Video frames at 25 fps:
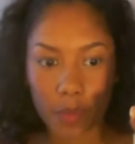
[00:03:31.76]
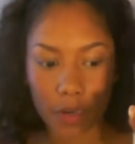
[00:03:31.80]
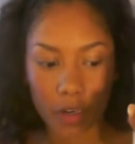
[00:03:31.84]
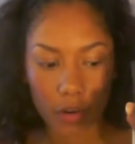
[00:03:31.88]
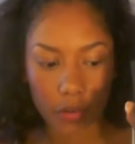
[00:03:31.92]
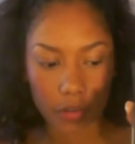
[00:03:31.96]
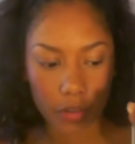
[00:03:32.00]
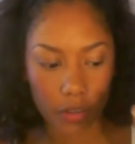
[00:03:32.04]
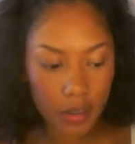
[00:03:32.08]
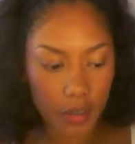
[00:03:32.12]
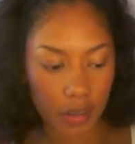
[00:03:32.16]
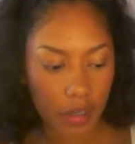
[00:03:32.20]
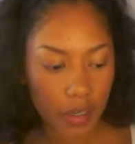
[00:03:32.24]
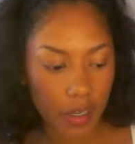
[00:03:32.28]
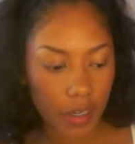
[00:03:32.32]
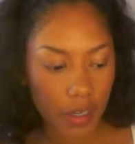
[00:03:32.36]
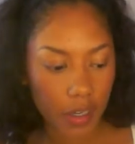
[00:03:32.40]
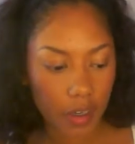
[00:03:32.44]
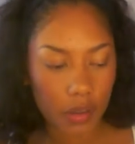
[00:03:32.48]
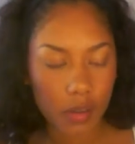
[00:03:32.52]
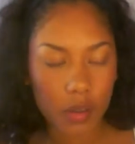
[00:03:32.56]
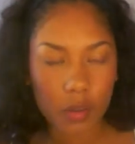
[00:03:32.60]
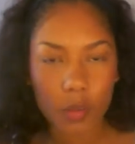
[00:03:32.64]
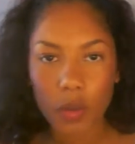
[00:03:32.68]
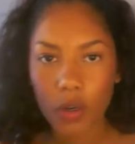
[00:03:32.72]
powder,
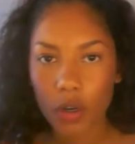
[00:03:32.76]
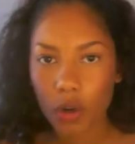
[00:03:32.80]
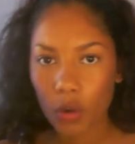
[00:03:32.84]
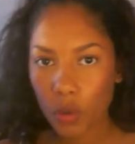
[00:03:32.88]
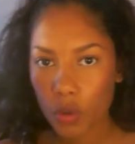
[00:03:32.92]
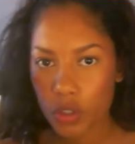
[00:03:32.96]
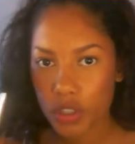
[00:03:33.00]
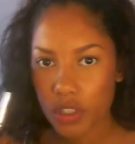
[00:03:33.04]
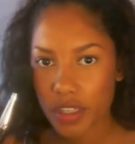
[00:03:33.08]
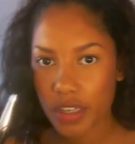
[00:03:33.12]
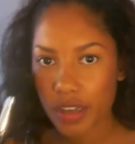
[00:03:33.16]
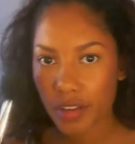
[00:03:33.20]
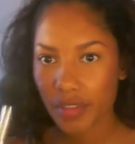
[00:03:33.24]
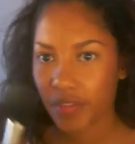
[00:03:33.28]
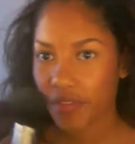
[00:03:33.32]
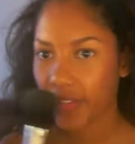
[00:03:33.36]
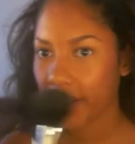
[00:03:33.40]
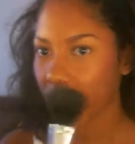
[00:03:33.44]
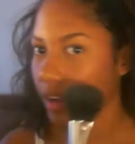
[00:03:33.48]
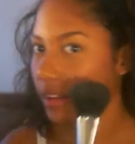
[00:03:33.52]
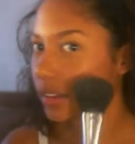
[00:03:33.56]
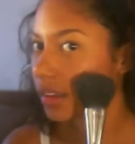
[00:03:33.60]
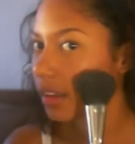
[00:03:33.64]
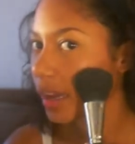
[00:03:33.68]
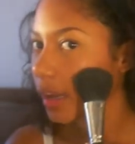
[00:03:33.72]
you will lose the
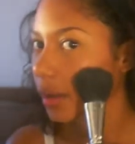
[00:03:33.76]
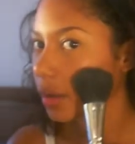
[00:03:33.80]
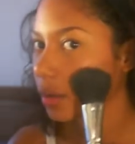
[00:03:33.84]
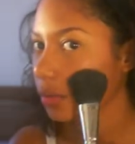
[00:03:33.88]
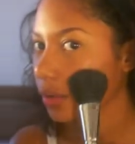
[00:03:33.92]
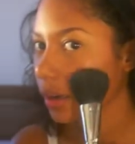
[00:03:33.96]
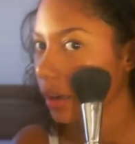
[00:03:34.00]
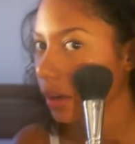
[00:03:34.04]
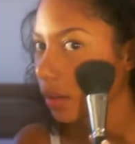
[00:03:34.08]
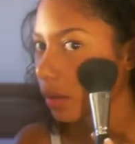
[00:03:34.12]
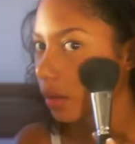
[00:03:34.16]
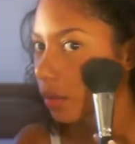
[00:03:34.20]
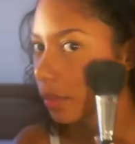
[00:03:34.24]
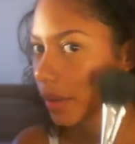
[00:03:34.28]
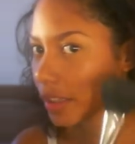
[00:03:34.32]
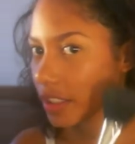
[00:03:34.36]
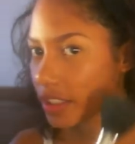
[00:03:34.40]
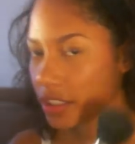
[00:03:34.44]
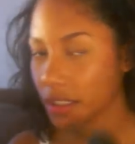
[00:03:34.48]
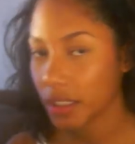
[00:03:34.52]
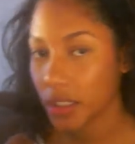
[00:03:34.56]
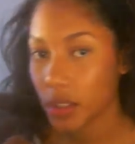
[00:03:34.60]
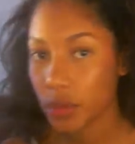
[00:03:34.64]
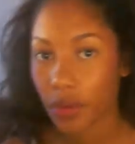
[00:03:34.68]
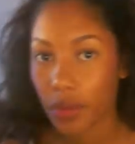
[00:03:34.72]
effect I created on my
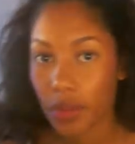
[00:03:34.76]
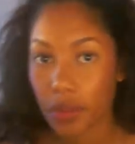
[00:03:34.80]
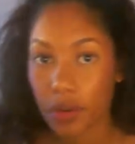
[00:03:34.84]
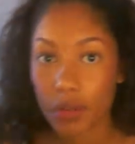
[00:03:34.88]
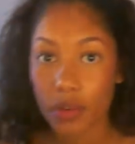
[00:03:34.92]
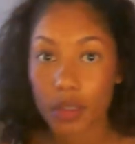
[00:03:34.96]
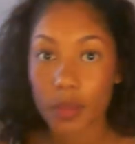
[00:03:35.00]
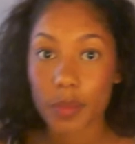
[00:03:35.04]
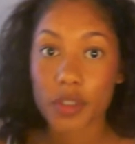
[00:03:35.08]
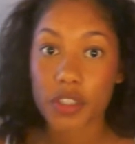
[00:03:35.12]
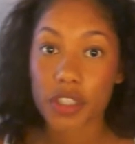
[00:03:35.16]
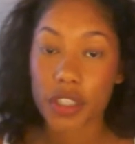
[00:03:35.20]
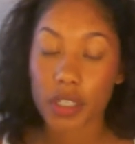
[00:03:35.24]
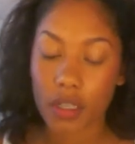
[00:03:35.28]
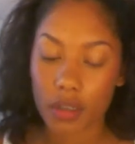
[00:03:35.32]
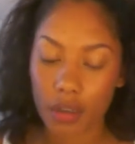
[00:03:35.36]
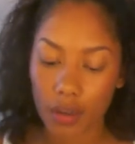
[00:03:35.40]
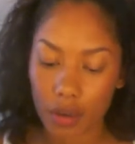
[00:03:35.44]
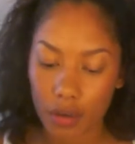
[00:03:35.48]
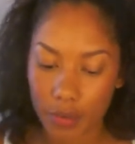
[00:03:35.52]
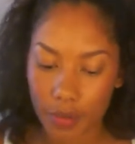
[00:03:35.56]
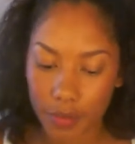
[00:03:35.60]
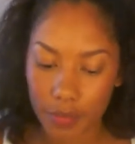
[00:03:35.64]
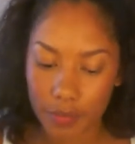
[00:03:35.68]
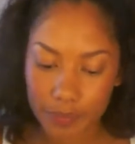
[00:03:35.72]
cheeks with the cream cheek
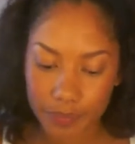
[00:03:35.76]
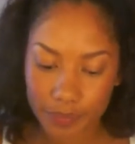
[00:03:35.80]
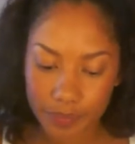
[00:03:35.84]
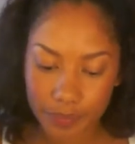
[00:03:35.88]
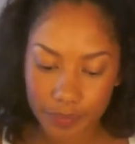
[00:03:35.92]
color.